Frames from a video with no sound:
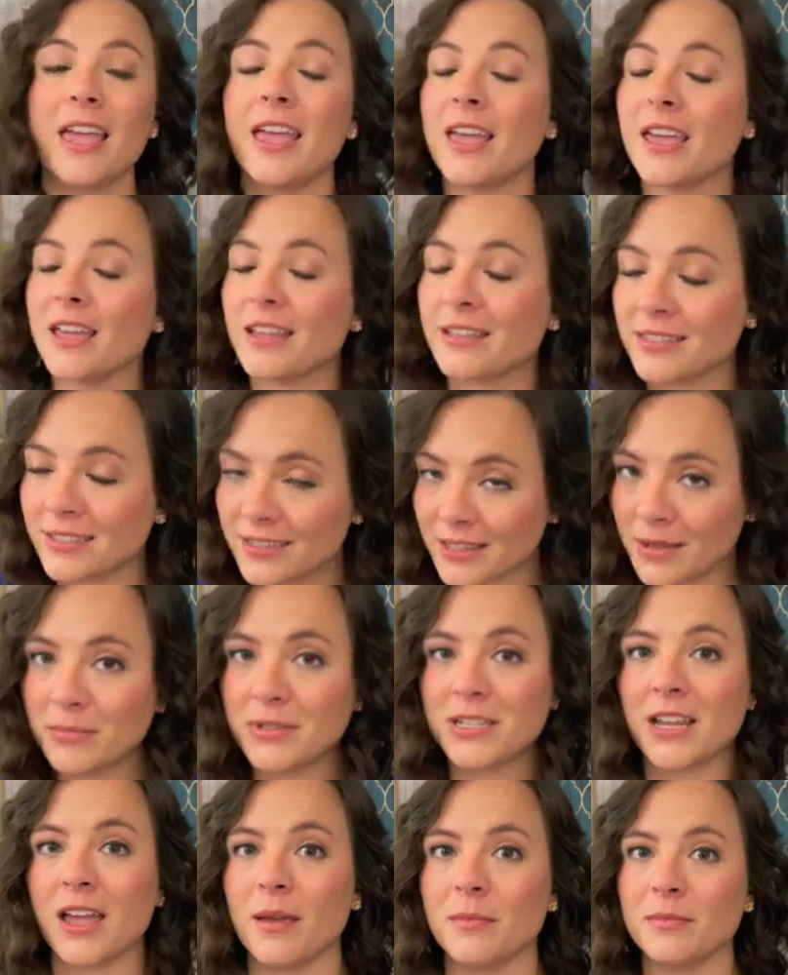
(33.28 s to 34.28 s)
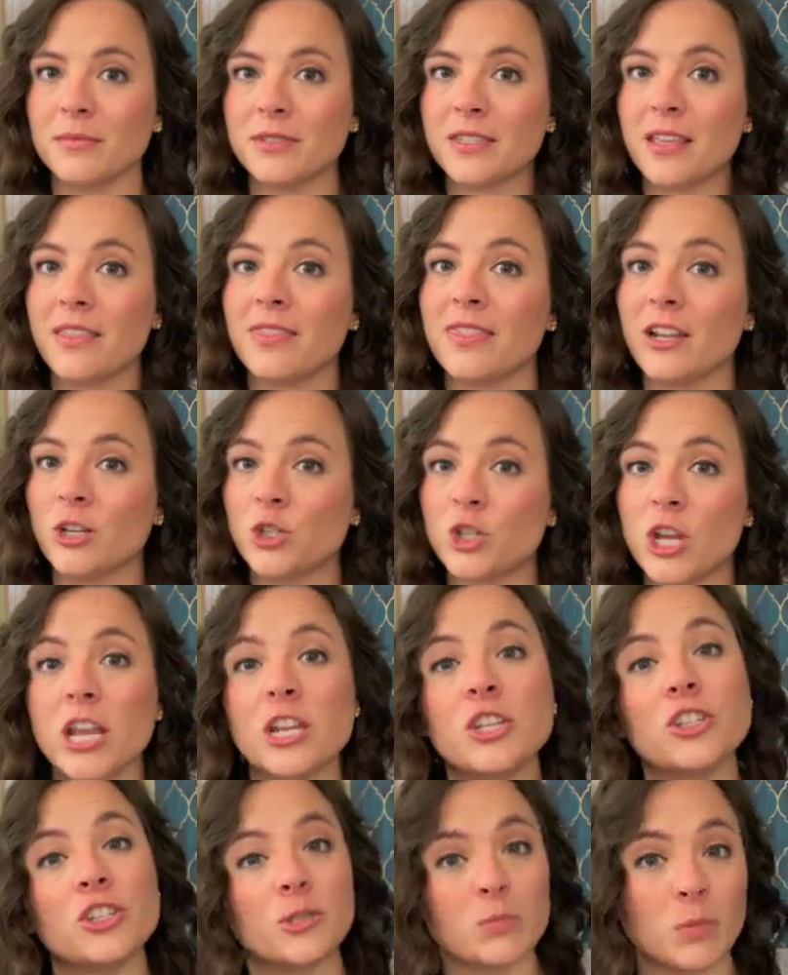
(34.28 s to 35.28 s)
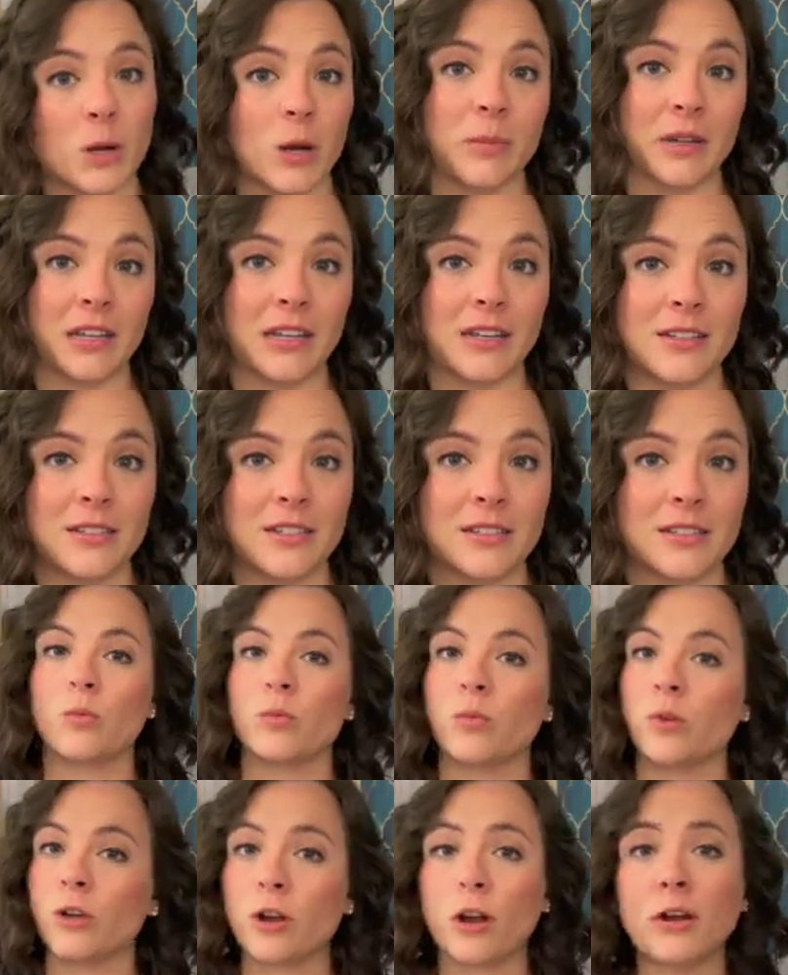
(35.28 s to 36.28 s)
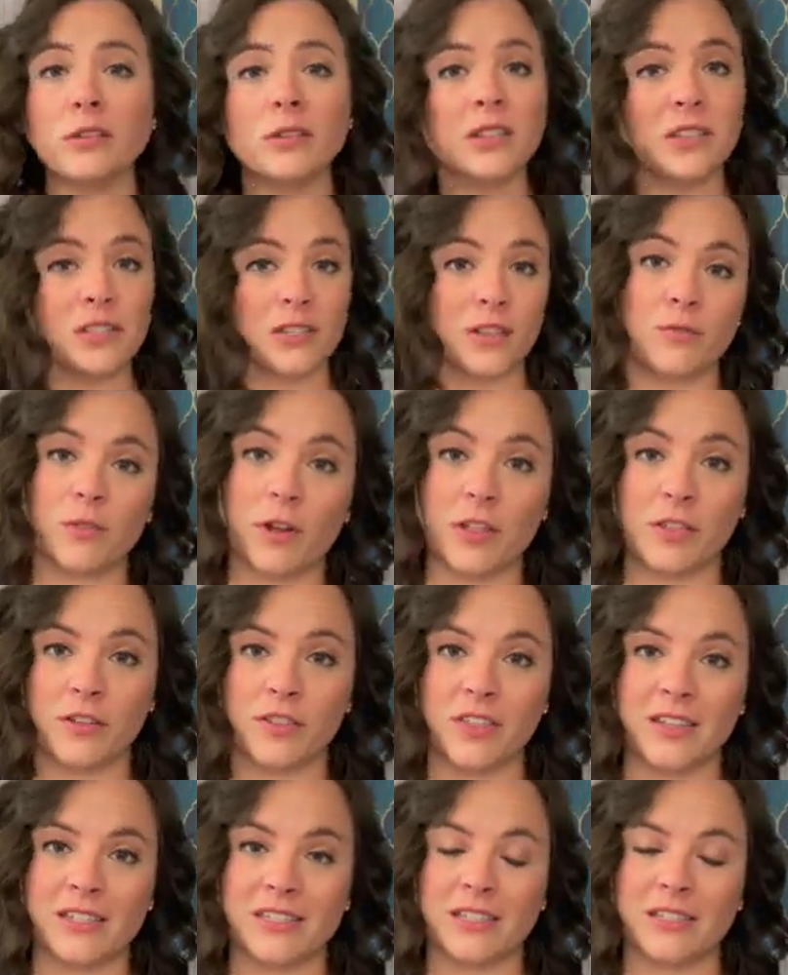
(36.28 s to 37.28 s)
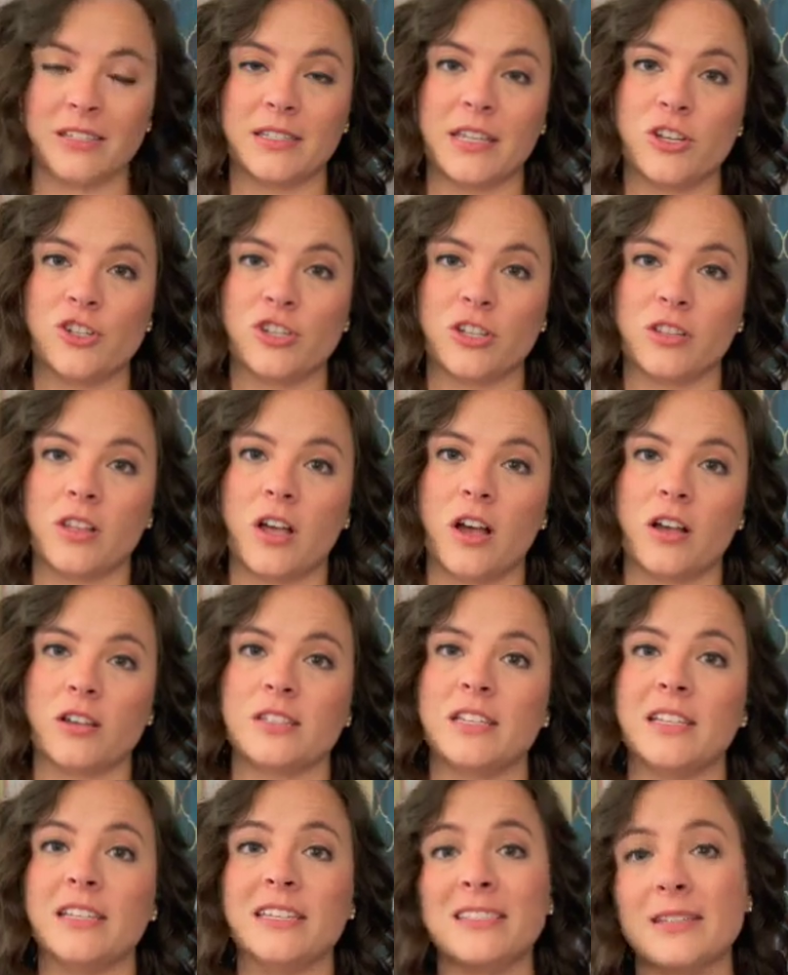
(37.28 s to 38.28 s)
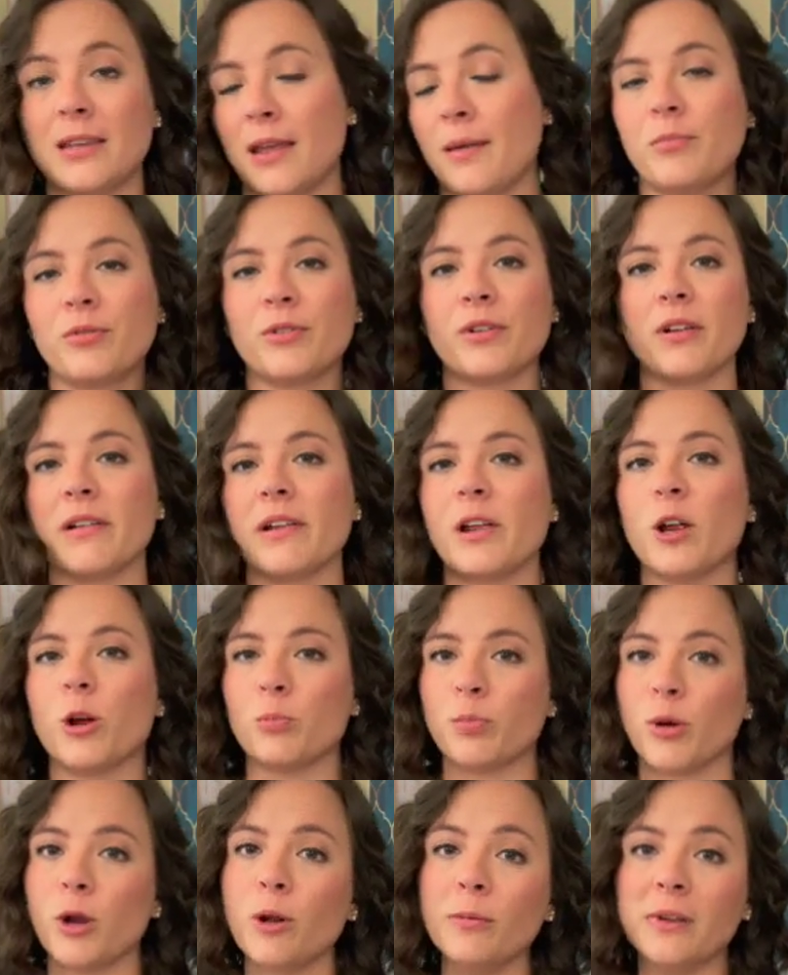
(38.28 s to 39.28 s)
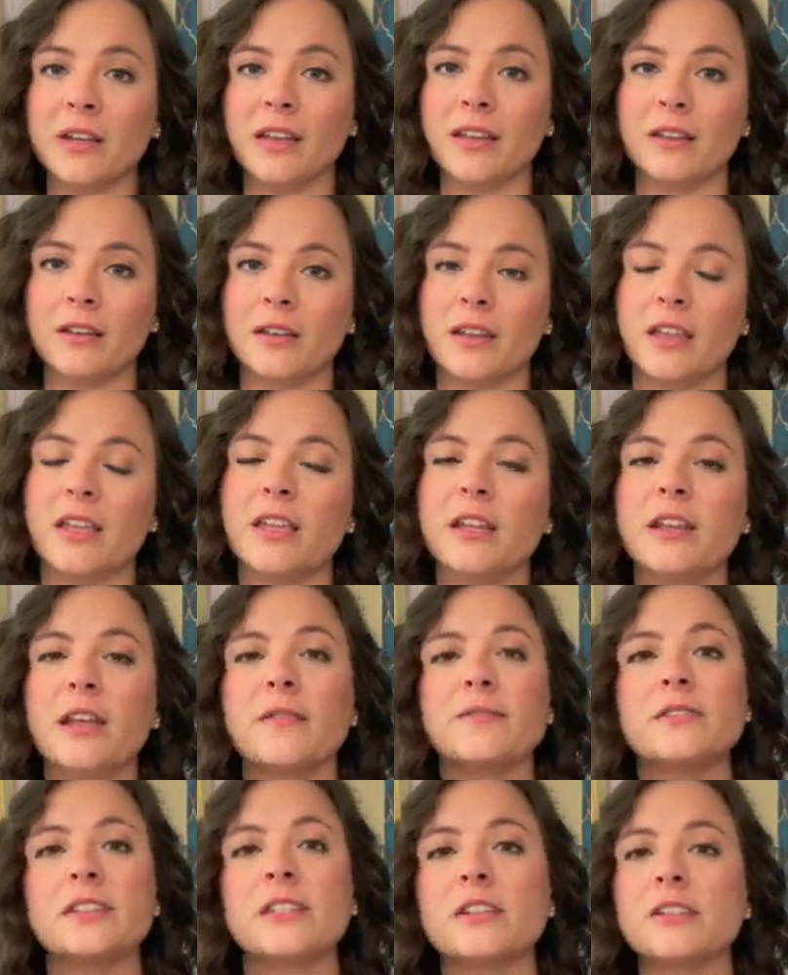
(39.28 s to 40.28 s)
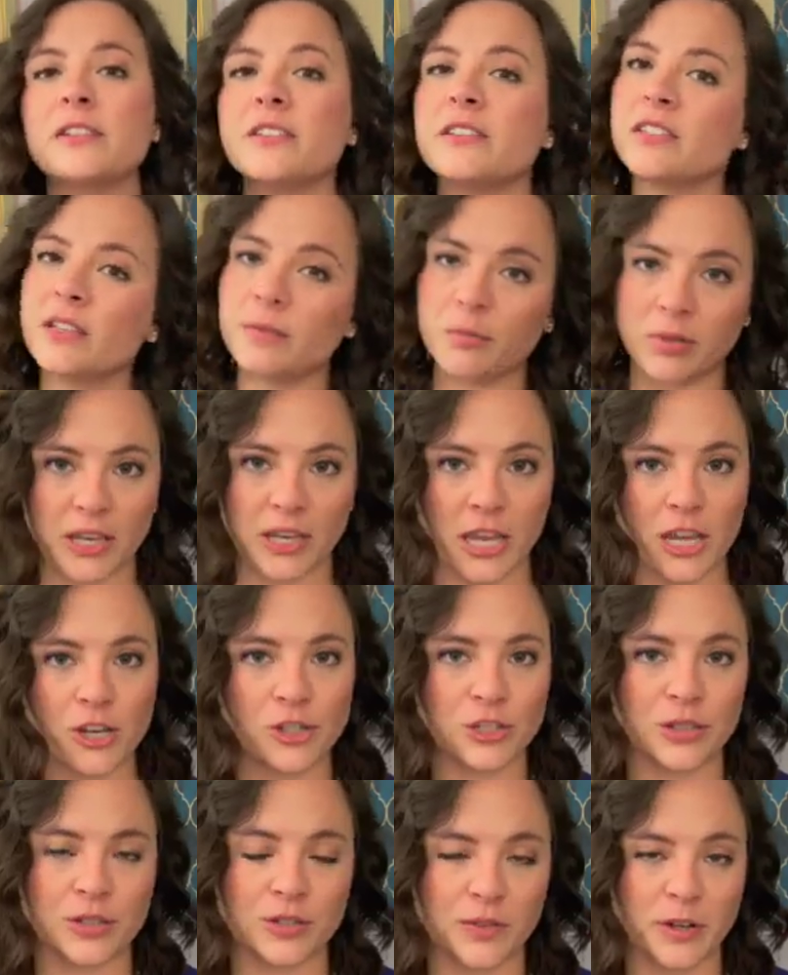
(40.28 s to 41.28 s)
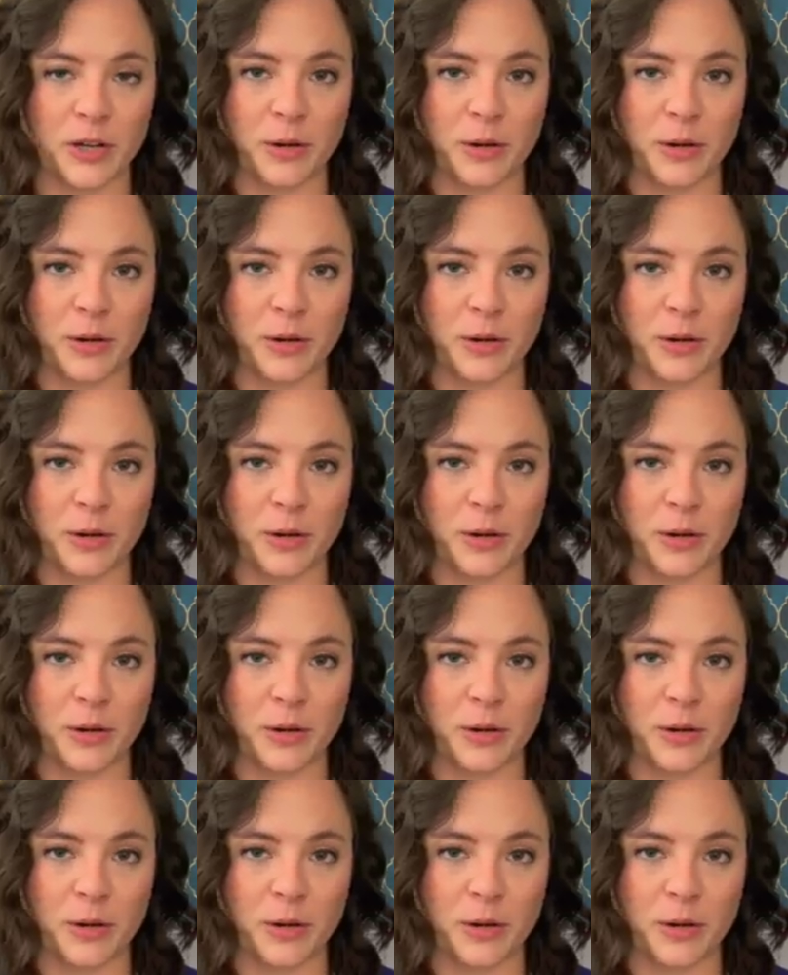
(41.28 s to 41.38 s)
and sometimes that change is permanent. Regardless of whether the sensation loss is temporary or permanent, it can have serious implications for your